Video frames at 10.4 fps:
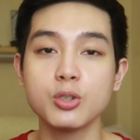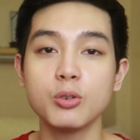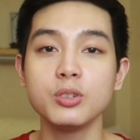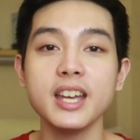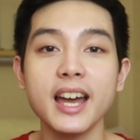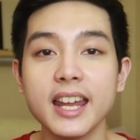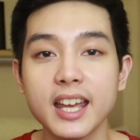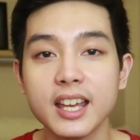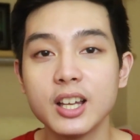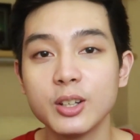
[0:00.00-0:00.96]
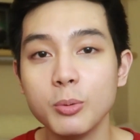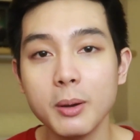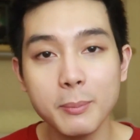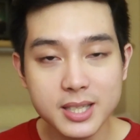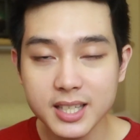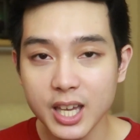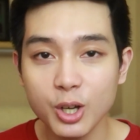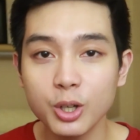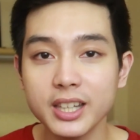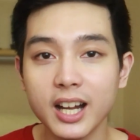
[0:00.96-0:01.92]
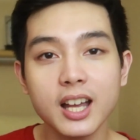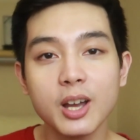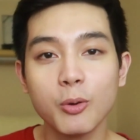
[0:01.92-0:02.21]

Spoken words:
So kunyari, lumabas kayo ng